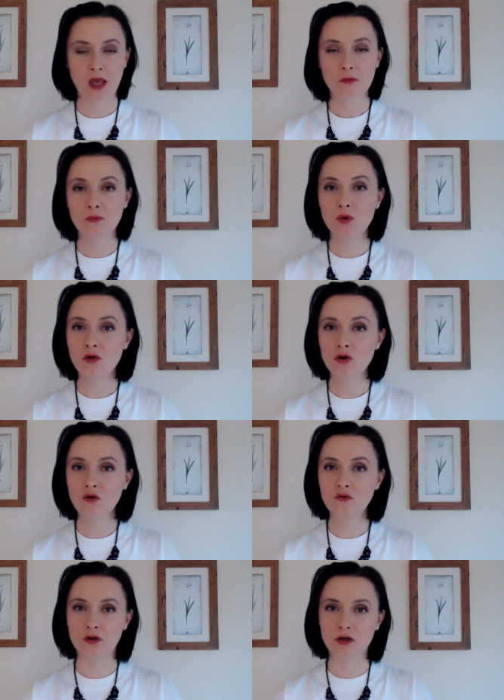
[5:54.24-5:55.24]

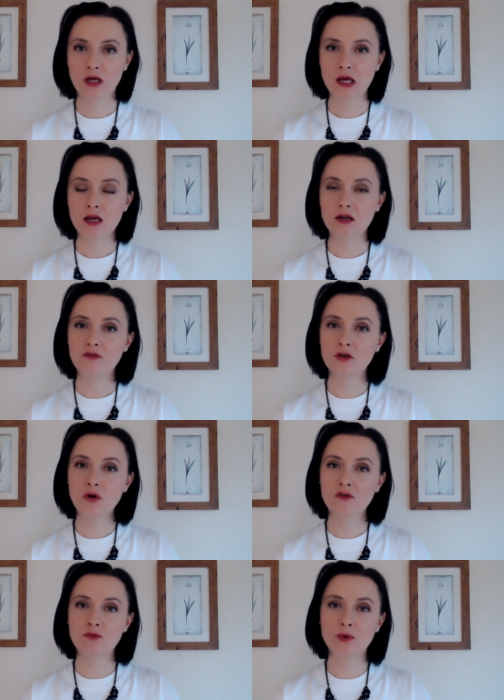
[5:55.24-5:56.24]
Moreover, if you
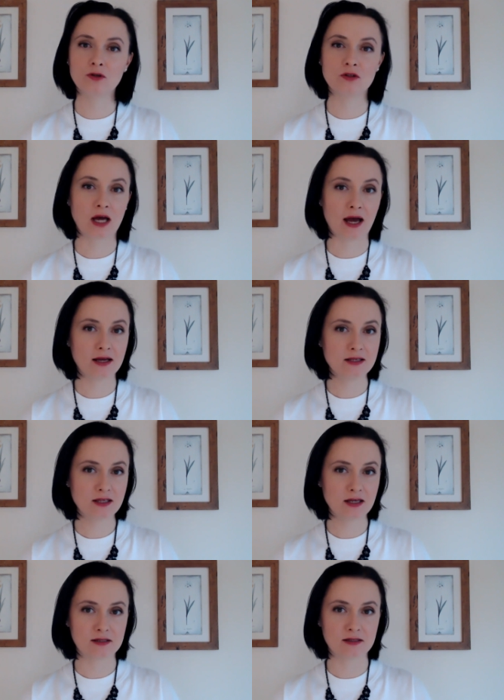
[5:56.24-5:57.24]
have built
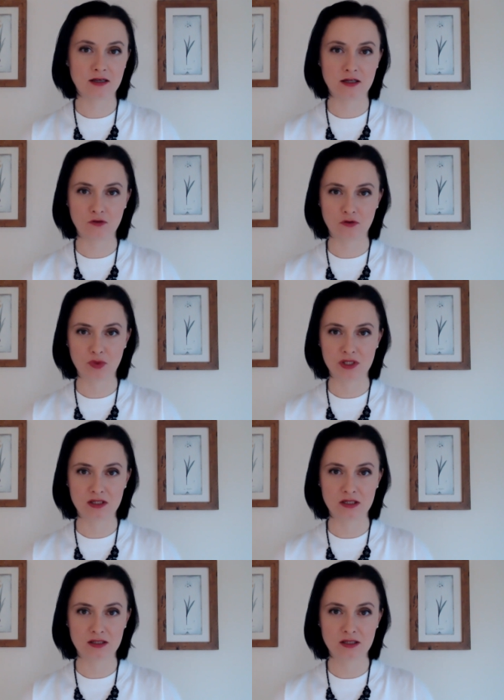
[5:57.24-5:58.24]
assets in your
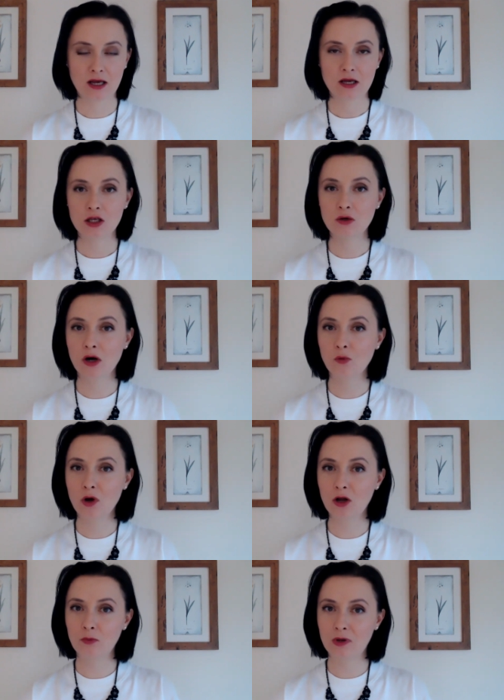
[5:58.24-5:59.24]
business, you are
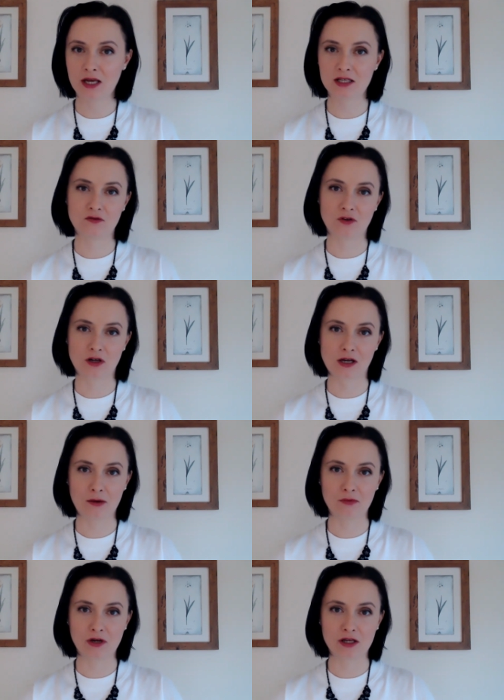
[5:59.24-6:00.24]
well placed for
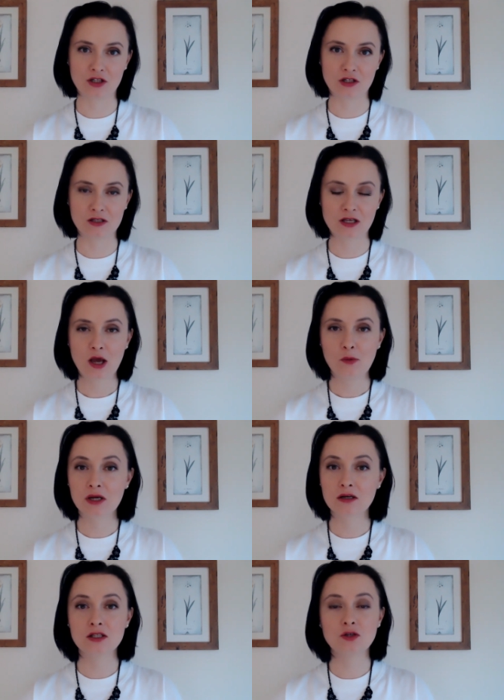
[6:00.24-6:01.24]
collaborations
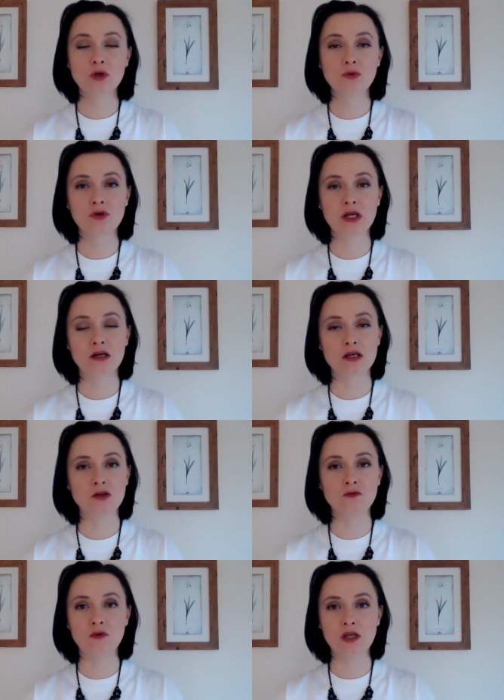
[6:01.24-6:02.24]
because you will bring a
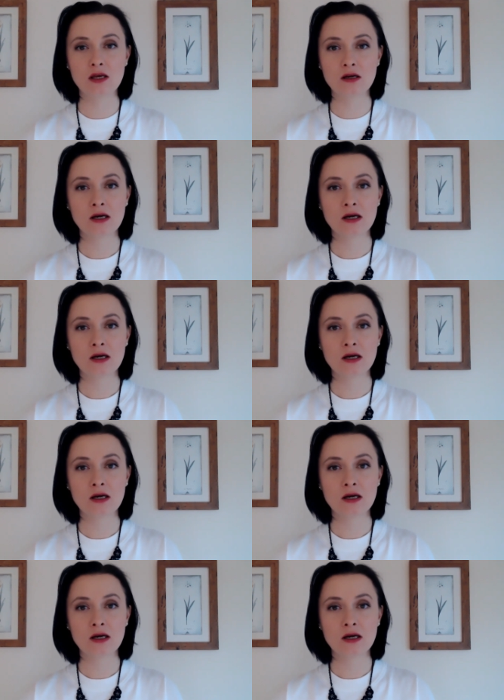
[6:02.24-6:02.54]
unique